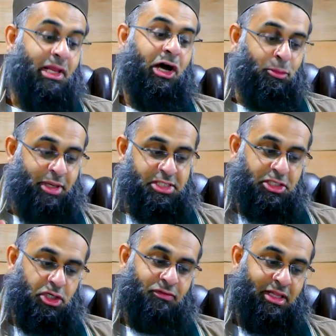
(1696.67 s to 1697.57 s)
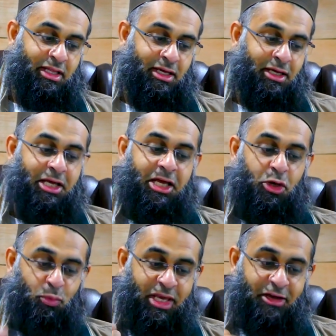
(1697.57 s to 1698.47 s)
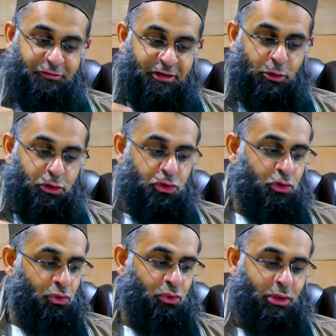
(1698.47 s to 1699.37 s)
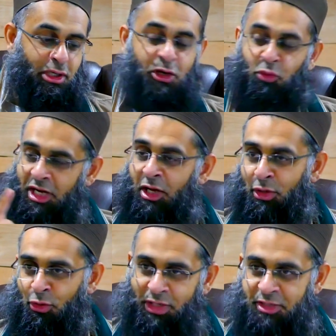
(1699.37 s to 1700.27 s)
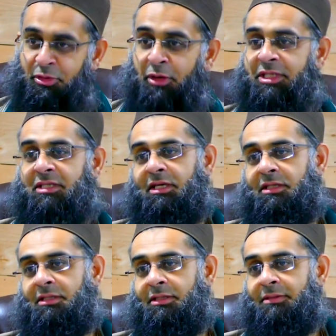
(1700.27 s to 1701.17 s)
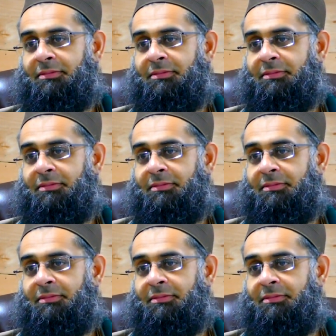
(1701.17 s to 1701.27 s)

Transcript: O Messenger of Allah, we have found true what our Lord has promised us.